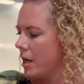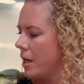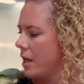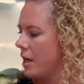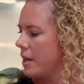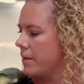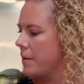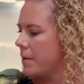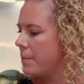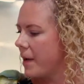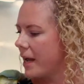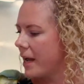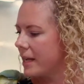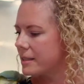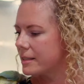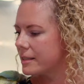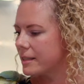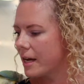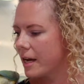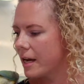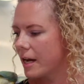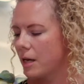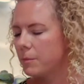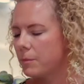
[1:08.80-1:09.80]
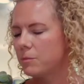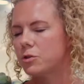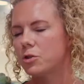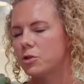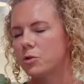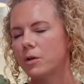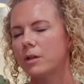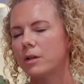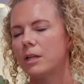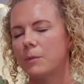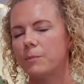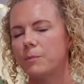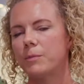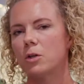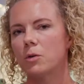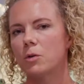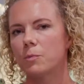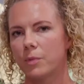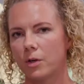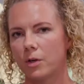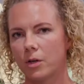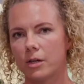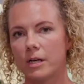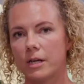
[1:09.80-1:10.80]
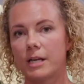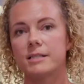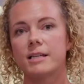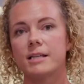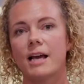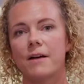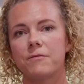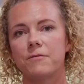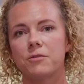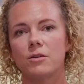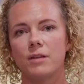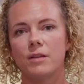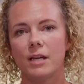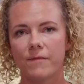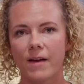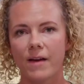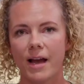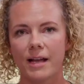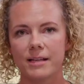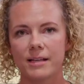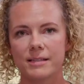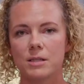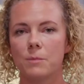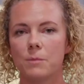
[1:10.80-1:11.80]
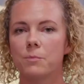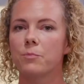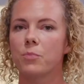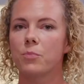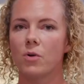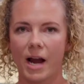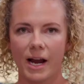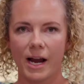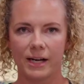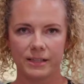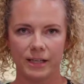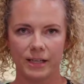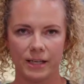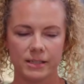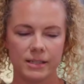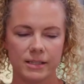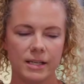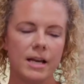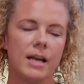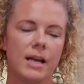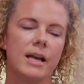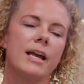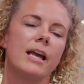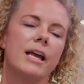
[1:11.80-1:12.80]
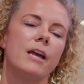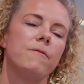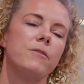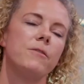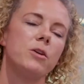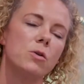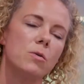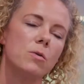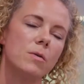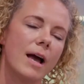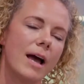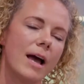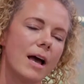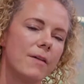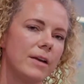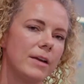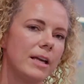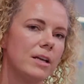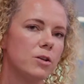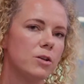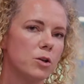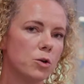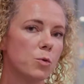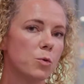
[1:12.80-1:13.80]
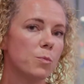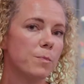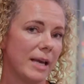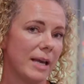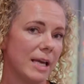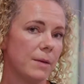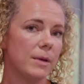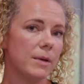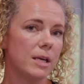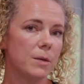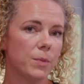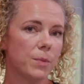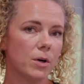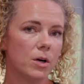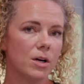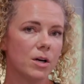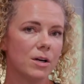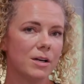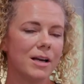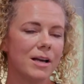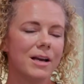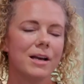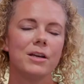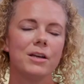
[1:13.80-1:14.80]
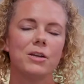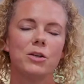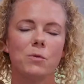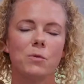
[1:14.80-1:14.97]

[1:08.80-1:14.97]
The best time to clip your bird is after they've had some practice. If you have a new baby bird, you